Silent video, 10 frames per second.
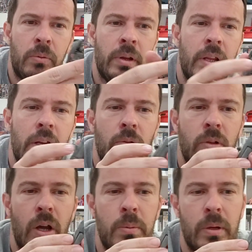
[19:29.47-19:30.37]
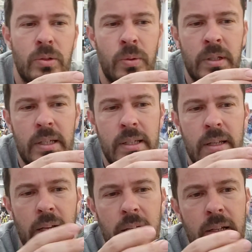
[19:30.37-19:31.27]
one of the little GoBots one. This
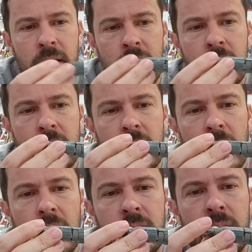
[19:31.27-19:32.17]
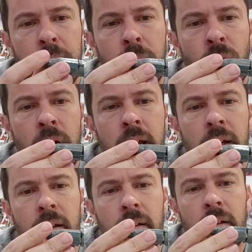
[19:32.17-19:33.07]
is like a
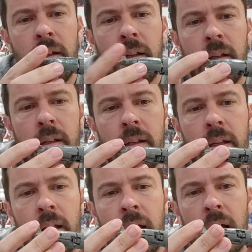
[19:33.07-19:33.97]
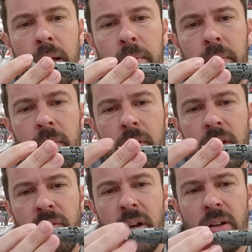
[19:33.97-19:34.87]
submarine. The
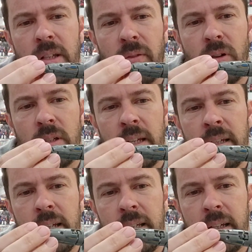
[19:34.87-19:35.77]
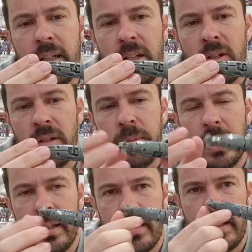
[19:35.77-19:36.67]
figure itself looks in decent conditions,
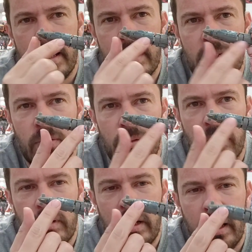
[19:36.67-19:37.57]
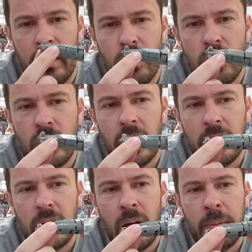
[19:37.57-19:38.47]
but the stickers are, you know, all
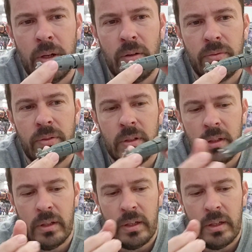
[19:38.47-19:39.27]
kind of coming off